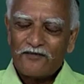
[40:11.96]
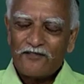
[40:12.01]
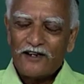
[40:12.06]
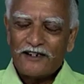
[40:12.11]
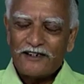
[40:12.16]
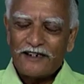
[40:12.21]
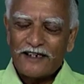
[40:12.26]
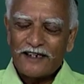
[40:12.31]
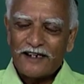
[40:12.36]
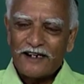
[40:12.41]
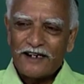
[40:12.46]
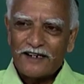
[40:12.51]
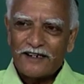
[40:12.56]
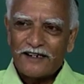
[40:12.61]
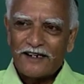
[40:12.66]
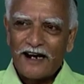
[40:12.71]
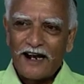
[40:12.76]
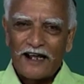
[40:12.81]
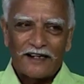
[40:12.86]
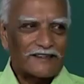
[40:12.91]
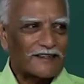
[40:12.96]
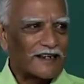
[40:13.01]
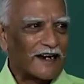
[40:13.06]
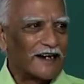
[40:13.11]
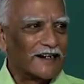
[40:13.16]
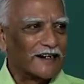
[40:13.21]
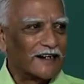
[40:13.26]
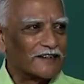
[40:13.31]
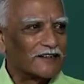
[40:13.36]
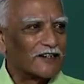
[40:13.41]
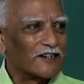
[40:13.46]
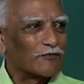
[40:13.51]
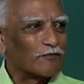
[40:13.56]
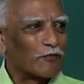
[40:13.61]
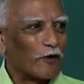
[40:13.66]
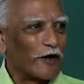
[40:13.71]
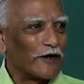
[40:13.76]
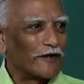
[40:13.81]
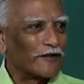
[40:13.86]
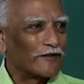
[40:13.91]
We will take a little aside at this
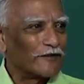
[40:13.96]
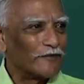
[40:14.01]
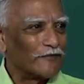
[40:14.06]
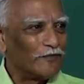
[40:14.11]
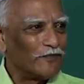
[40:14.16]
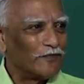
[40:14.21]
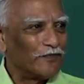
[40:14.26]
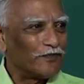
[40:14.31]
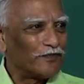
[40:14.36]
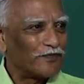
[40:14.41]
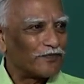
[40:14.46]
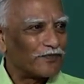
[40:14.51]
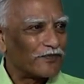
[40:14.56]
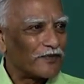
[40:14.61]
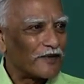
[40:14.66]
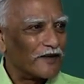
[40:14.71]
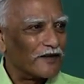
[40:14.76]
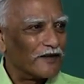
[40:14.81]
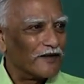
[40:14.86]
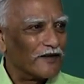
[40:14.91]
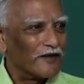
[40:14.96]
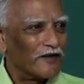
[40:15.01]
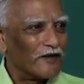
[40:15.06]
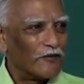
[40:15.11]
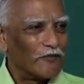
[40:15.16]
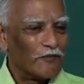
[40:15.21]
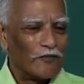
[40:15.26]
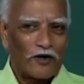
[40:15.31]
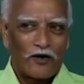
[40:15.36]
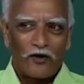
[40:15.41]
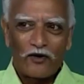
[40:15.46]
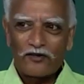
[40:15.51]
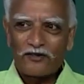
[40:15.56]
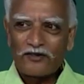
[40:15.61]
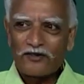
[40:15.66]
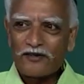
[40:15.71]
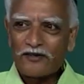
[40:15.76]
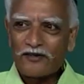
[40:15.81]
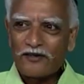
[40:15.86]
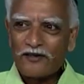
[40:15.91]
point,
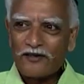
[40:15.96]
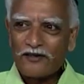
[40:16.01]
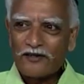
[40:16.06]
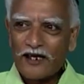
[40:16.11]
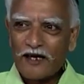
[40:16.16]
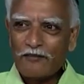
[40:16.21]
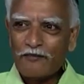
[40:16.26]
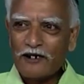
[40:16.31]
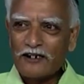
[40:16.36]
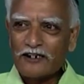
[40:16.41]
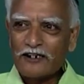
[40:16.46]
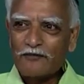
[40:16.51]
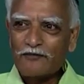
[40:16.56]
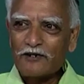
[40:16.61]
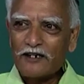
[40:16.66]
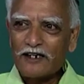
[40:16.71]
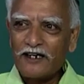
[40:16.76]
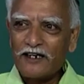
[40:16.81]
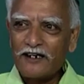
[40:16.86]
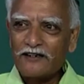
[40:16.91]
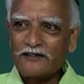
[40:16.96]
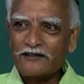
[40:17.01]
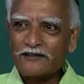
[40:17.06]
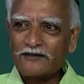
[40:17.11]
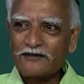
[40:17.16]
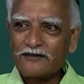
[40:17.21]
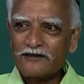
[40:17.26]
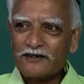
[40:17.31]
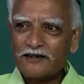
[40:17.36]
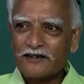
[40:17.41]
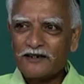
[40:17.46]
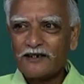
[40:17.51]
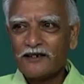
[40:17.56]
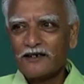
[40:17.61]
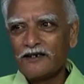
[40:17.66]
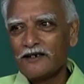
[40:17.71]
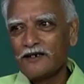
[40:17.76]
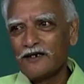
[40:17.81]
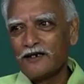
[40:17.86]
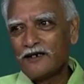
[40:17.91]
because time and time again
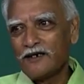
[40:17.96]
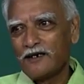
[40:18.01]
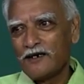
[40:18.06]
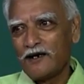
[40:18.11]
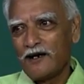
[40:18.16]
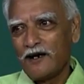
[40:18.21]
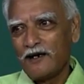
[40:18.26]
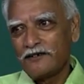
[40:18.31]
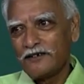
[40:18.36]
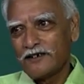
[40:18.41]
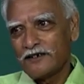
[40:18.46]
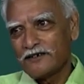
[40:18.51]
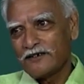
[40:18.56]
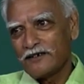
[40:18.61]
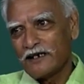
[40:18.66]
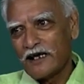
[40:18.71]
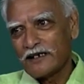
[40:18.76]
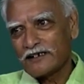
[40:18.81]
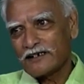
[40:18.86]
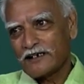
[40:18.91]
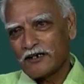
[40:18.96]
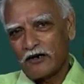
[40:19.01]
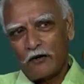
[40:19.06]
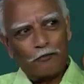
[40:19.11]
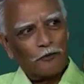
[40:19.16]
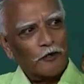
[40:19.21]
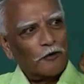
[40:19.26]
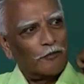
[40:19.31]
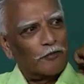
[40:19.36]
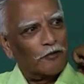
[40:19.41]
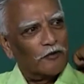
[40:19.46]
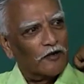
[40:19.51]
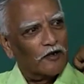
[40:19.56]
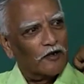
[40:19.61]
religion has cropped up